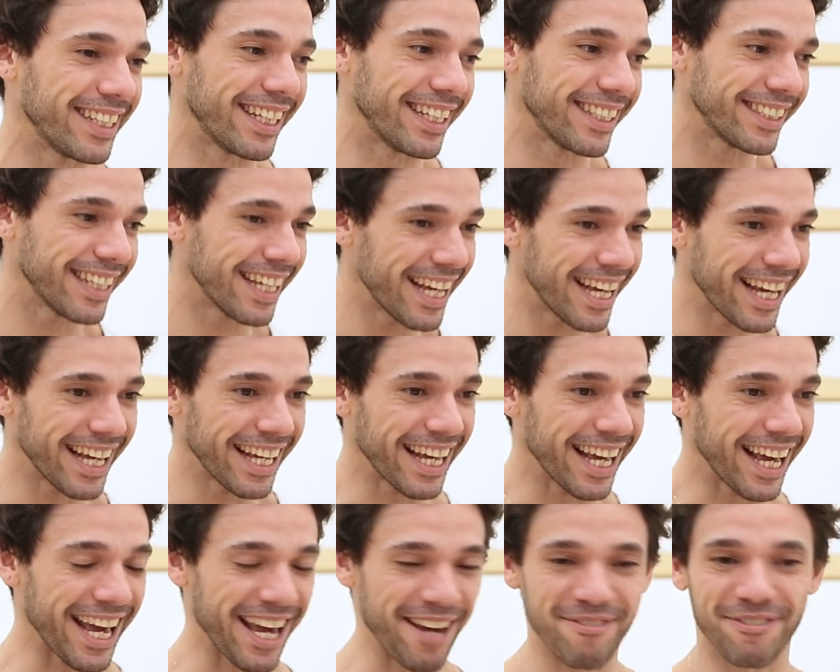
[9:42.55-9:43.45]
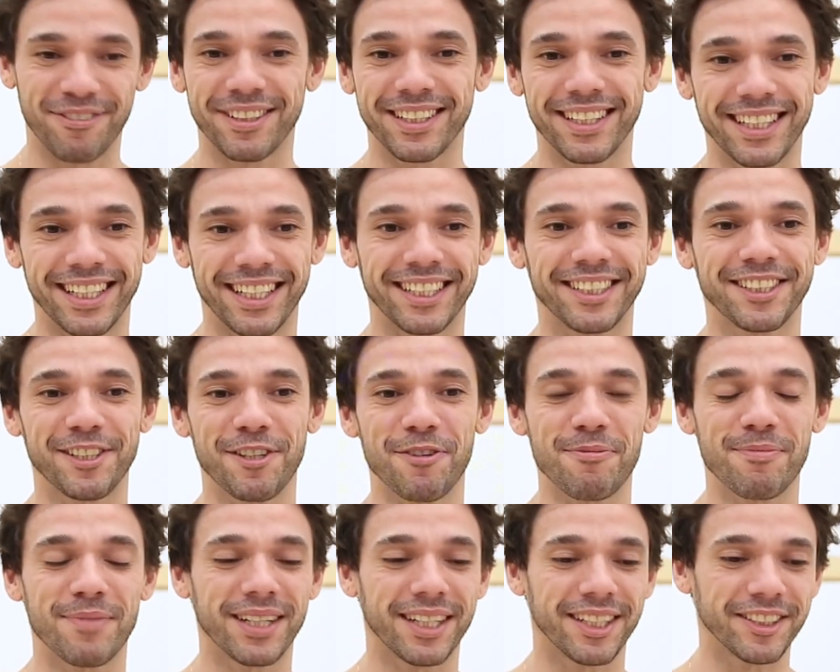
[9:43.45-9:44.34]
it, everything
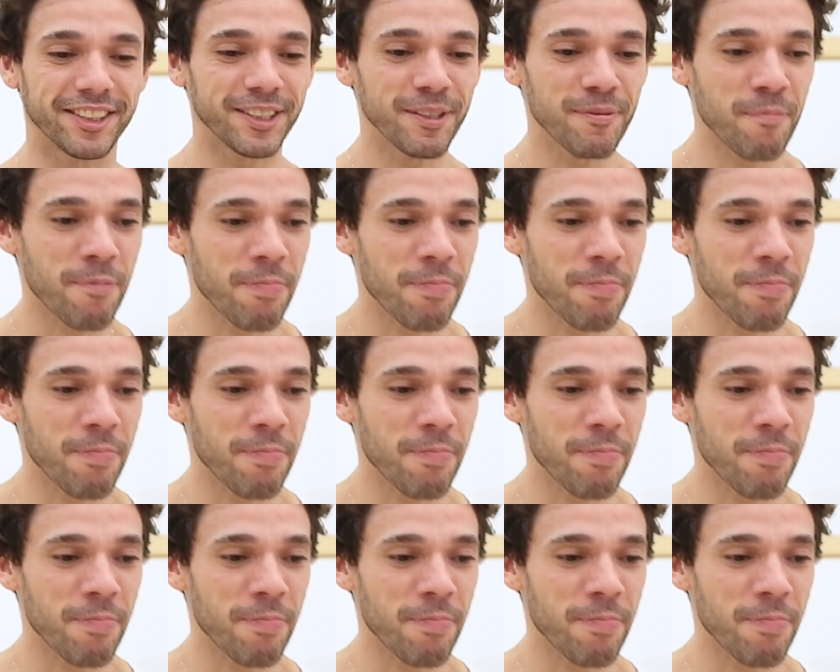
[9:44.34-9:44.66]
so much.